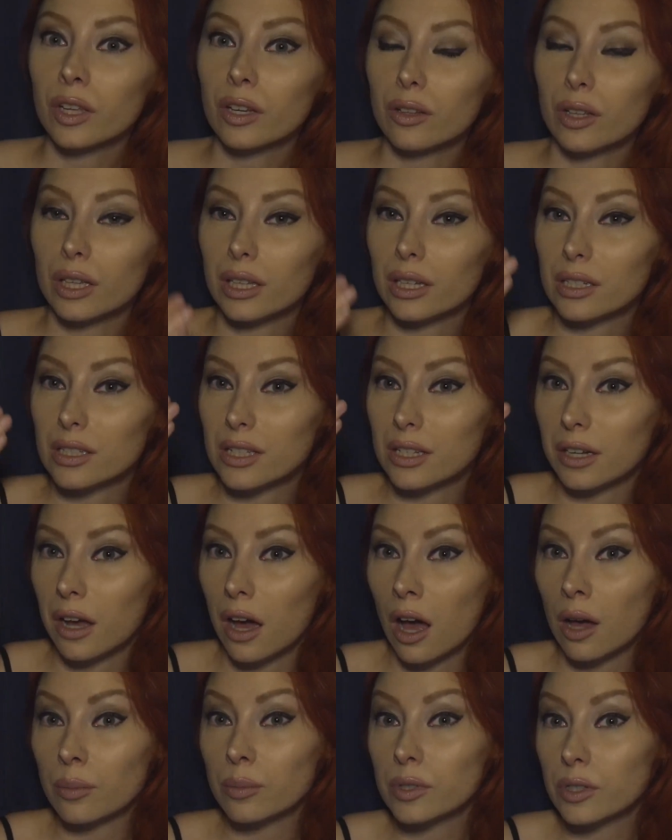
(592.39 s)
Like, it's an
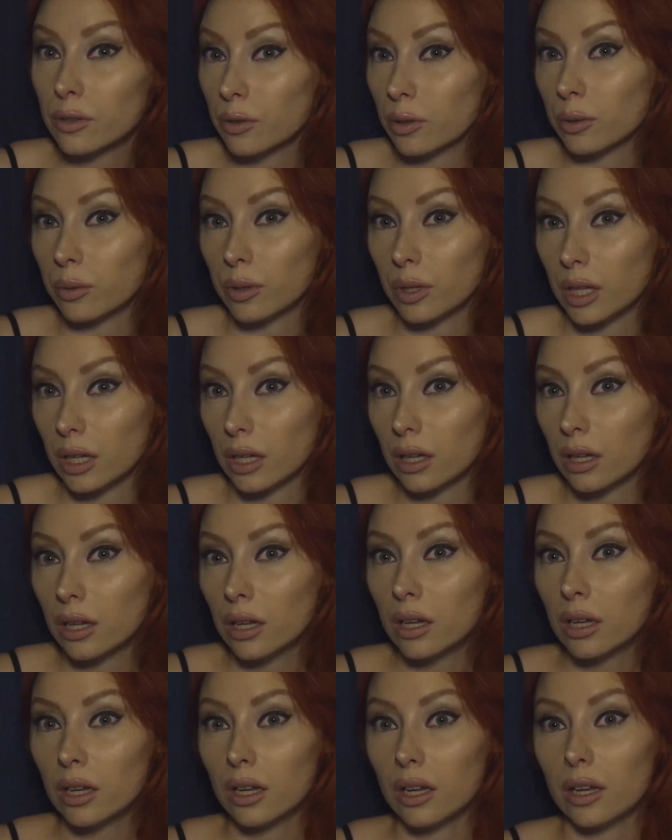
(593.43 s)
absolutely
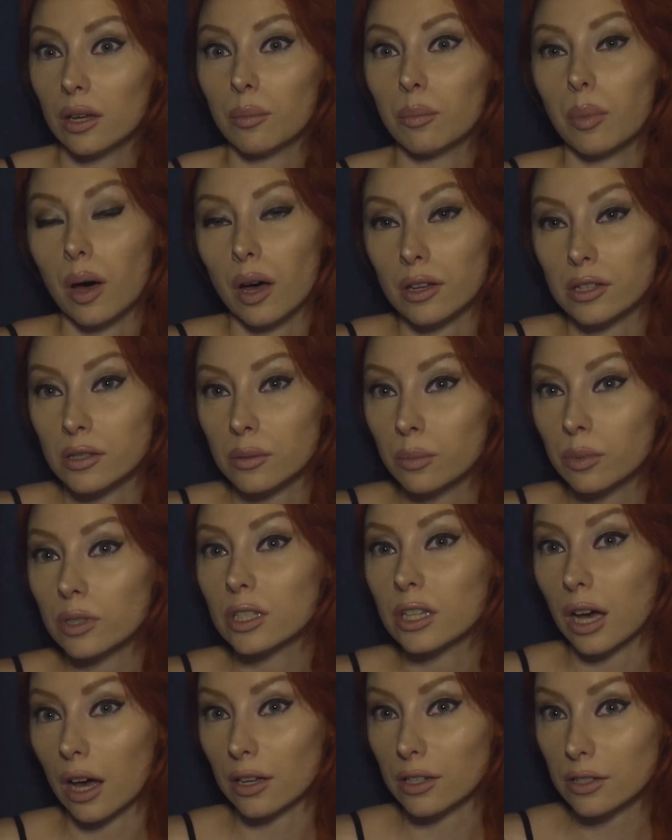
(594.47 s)
impossible
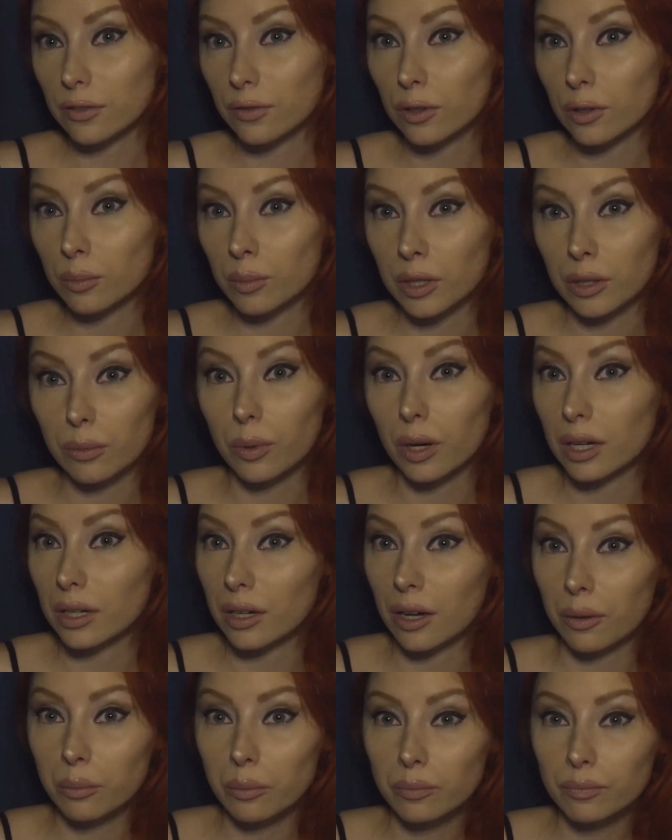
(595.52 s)
task for me right now.